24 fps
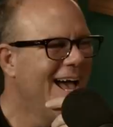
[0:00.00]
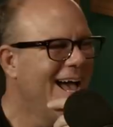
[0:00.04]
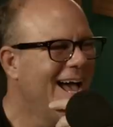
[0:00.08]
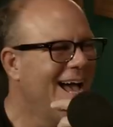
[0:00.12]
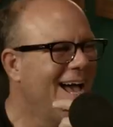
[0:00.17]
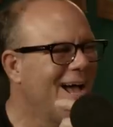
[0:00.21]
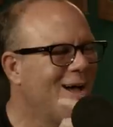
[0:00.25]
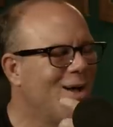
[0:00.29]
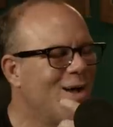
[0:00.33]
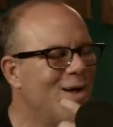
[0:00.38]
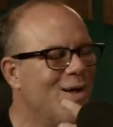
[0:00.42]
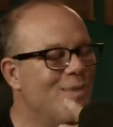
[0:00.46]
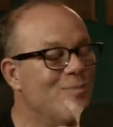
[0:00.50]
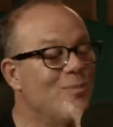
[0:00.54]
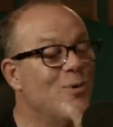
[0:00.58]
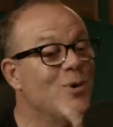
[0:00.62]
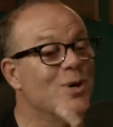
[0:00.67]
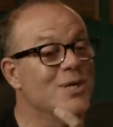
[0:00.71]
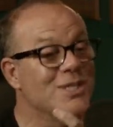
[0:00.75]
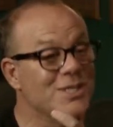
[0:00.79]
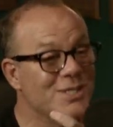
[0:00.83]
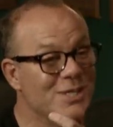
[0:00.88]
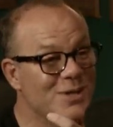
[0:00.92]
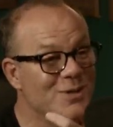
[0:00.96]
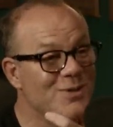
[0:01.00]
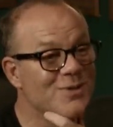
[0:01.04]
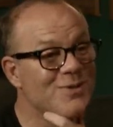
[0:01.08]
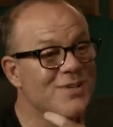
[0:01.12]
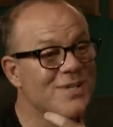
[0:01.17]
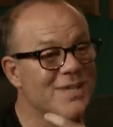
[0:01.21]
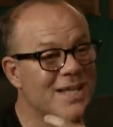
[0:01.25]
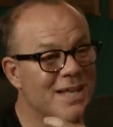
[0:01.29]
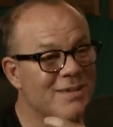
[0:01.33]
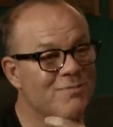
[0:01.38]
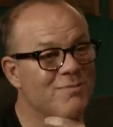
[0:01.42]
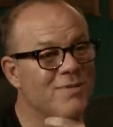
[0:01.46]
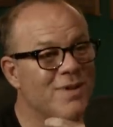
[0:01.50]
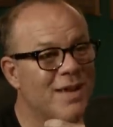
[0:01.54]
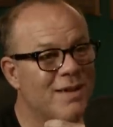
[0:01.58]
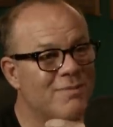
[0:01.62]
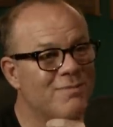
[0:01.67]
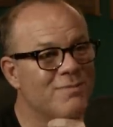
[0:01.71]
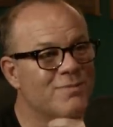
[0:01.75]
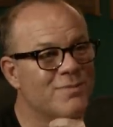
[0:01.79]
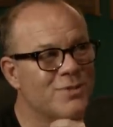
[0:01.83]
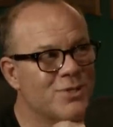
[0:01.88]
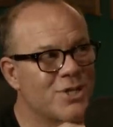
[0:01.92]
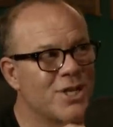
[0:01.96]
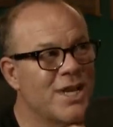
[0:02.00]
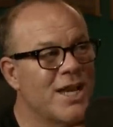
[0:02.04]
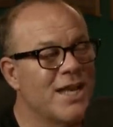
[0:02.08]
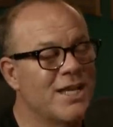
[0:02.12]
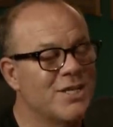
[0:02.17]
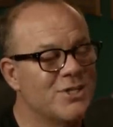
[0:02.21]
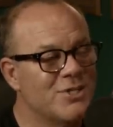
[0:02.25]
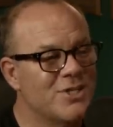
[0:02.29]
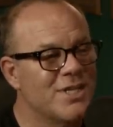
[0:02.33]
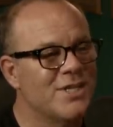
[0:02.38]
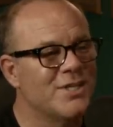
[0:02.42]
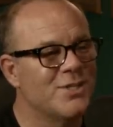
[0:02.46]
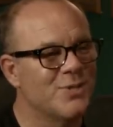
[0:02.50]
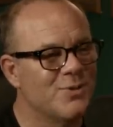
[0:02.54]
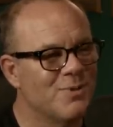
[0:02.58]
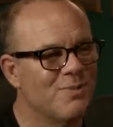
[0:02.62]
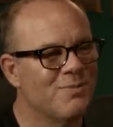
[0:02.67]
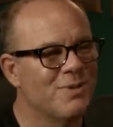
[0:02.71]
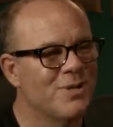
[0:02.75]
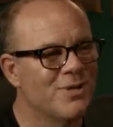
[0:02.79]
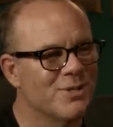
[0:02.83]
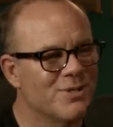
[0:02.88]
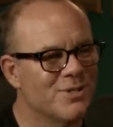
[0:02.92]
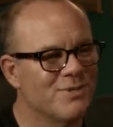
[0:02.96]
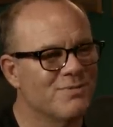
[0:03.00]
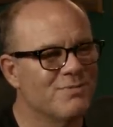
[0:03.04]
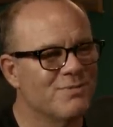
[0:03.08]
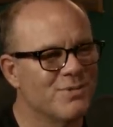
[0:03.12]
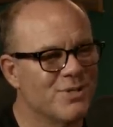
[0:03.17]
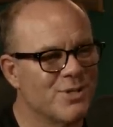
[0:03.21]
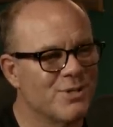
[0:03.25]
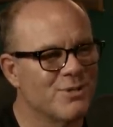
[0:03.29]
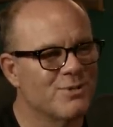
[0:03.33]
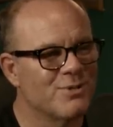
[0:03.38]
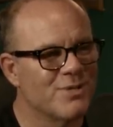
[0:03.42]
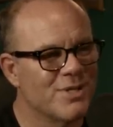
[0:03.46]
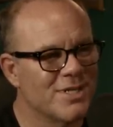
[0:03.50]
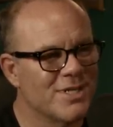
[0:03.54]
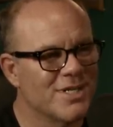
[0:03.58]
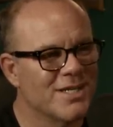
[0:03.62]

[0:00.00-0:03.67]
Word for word: Uh, more so. I've, I've changed into it because of children.